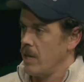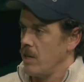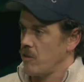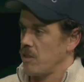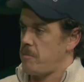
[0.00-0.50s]

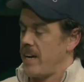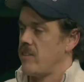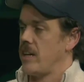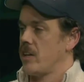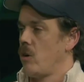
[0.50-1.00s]
So what's
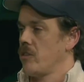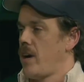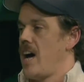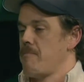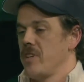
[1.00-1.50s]
basically going to
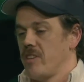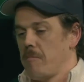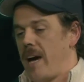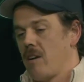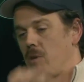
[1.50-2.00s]
happen is that
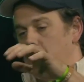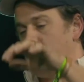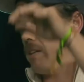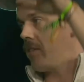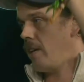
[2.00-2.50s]
Meta will
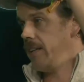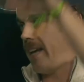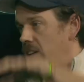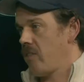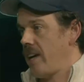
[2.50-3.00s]
build a
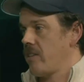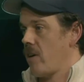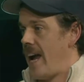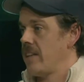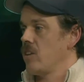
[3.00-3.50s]
data center
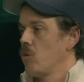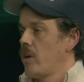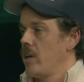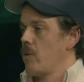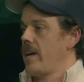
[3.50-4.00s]
and a
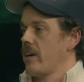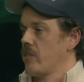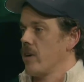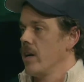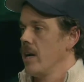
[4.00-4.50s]
nuclear
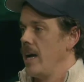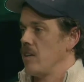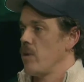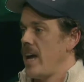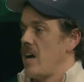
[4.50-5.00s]
reactor.
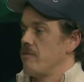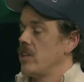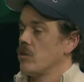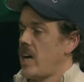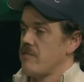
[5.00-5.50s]
And we
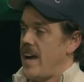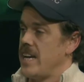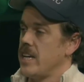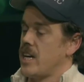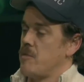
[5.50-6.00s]
don't have
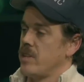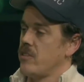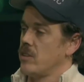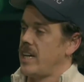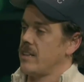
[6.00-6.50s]
any
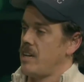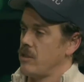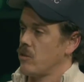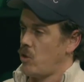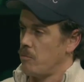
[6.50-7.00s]
companies on that
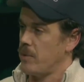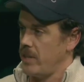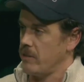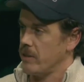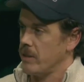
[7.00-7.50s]
level to
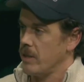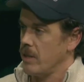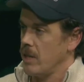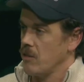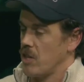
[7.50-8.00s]
compete.
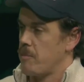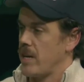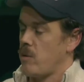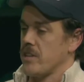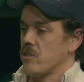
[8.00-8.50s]
So the
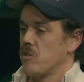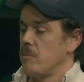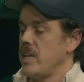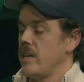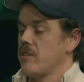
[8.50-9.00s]
big question to
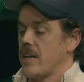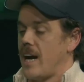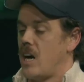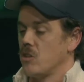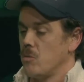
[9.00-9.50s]
me is like,
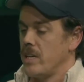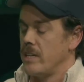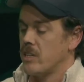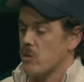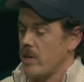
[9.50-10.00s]
how do we
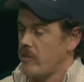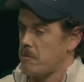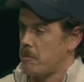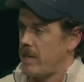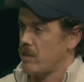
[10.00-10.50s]
increase the
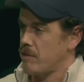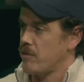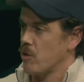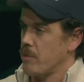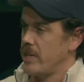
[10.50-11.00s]
momentum
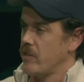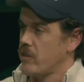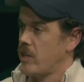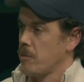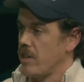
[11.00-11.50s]
of European
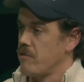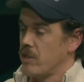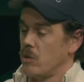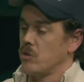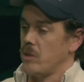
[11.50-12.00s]
startups? And if we
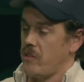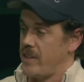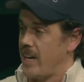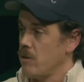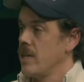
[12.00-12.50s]
don't do this now,